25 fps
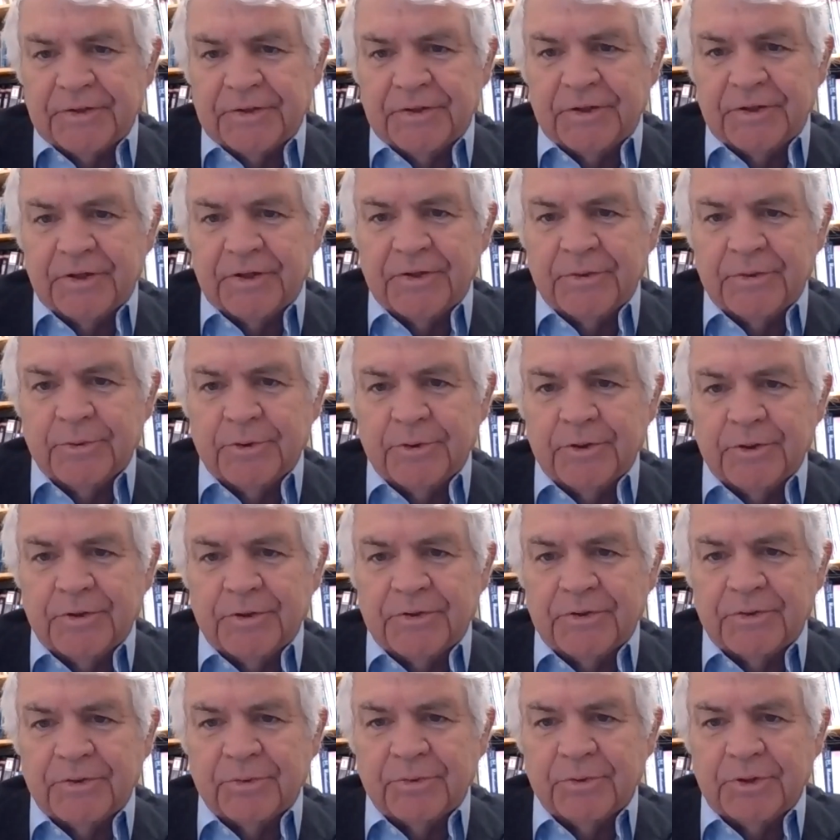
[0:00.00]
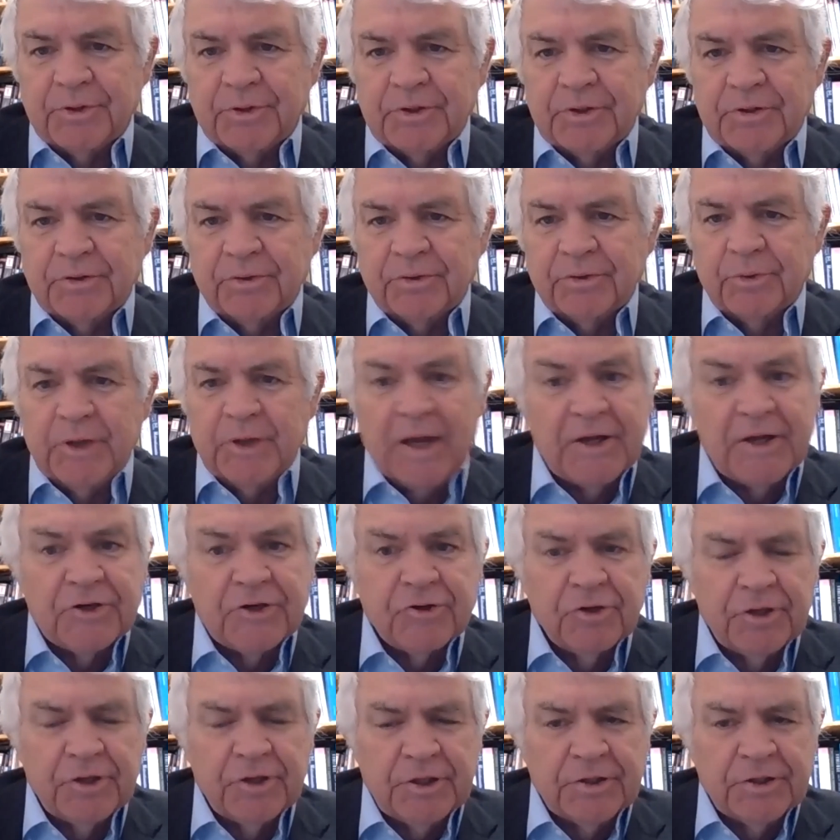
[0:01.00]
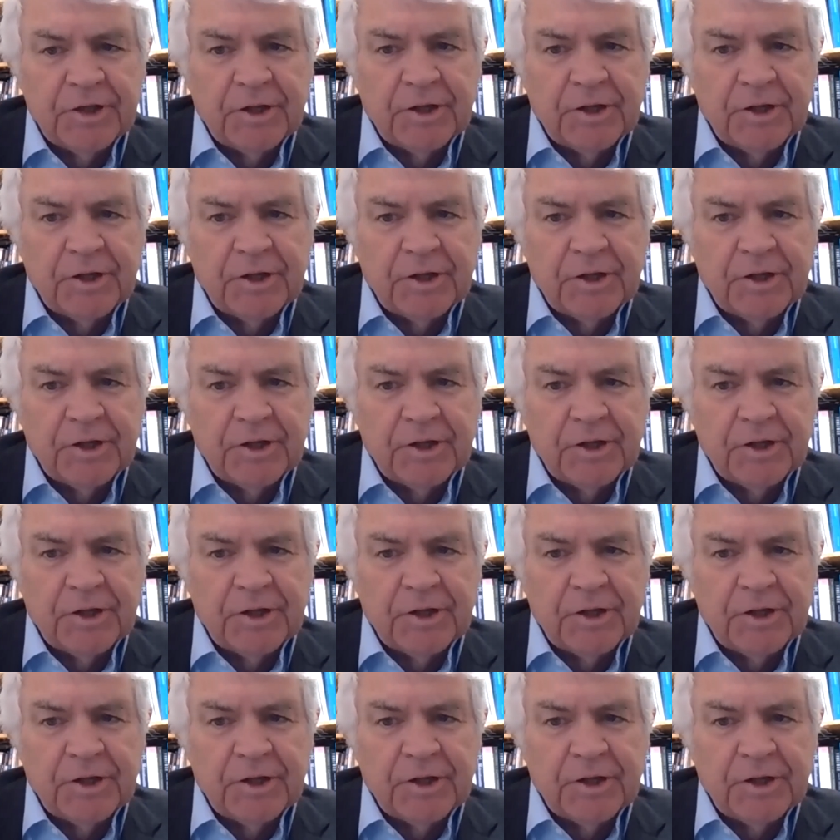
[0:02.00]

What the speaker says: In other words, we had $1 trillion